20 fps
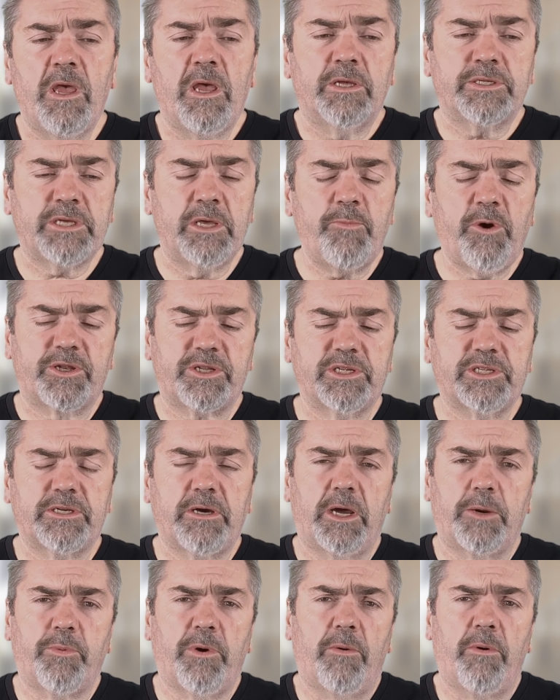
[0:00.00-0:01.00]
So you might
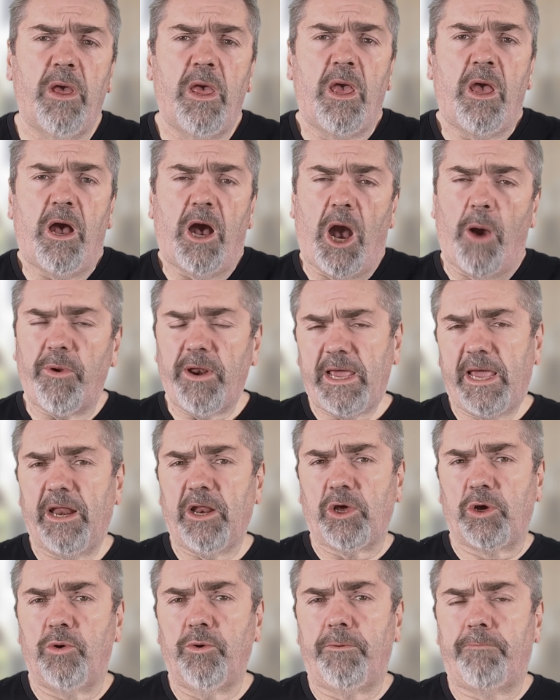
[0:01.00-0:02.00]
decide, well, I want to get
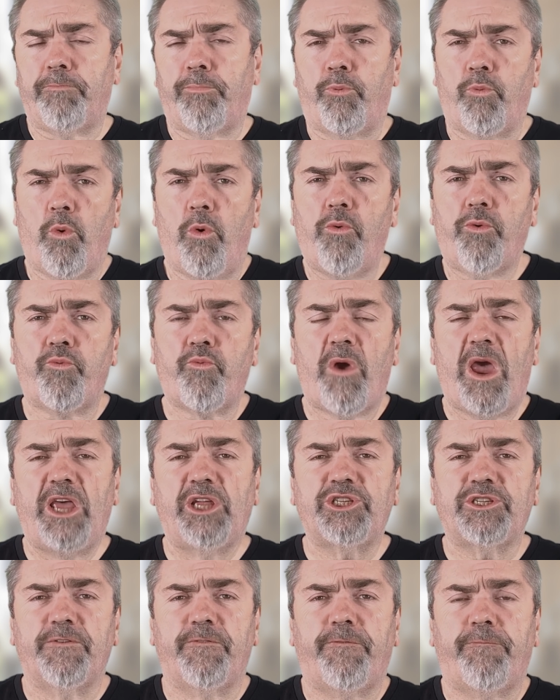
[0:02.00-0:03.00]
a good broad
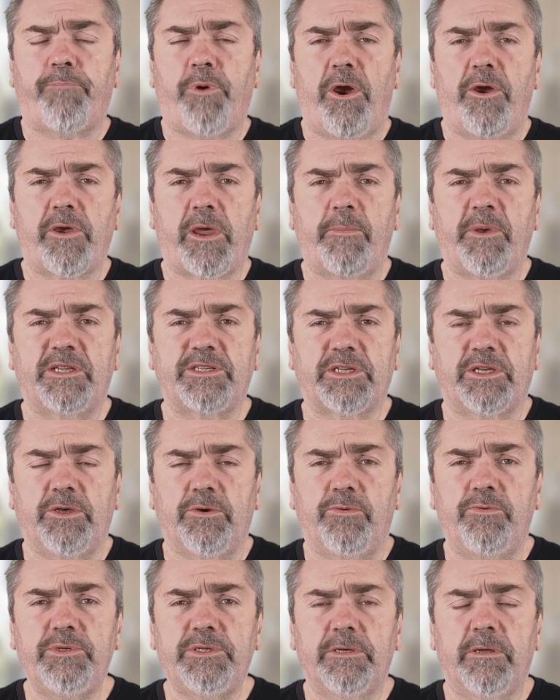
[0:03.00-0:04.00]
range of programming
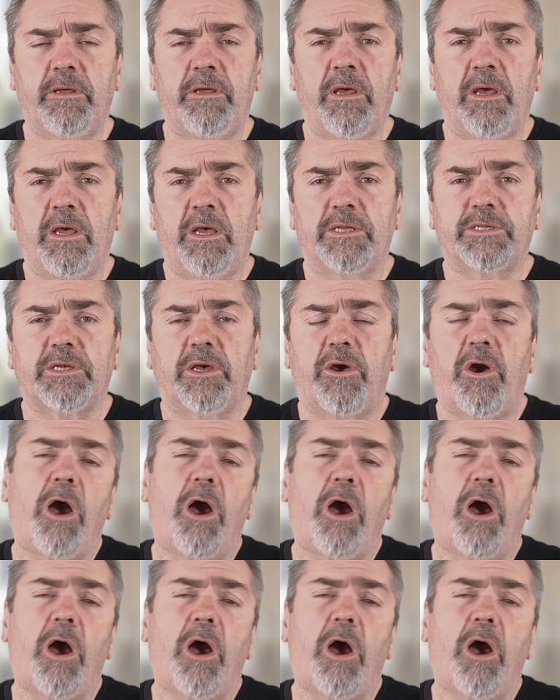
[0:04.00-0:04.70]
skills. So